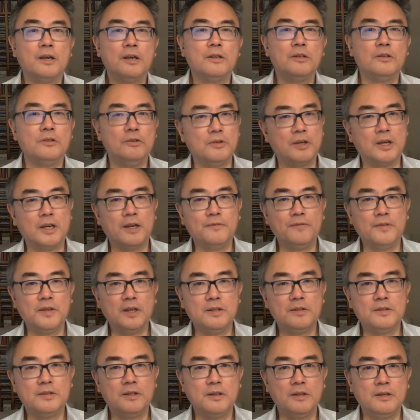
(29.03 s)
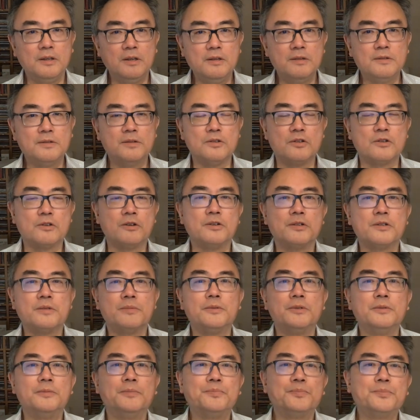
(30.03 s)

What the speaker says: VAT isn't chargeable.